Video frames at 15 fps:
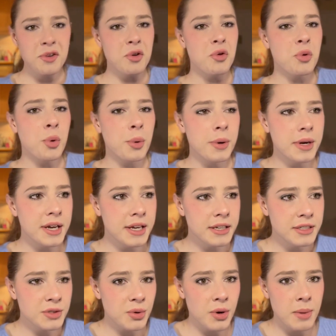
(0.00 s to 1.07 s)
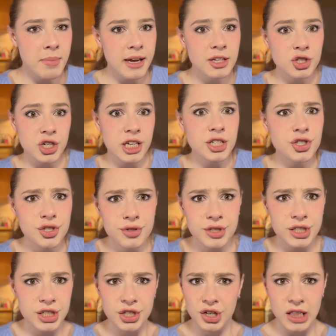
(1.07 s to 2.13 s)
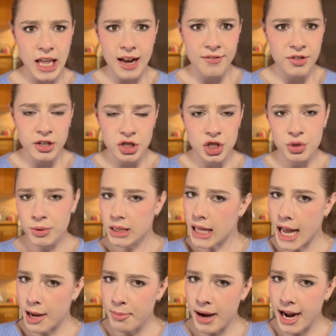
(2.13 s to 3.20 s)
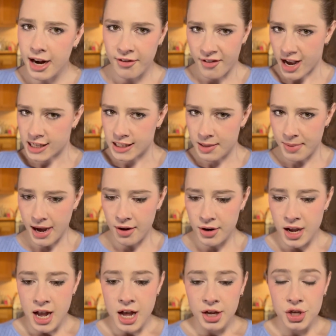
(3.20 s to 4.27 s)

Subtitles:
inquiries, or major issues in your life that you would like my advice about,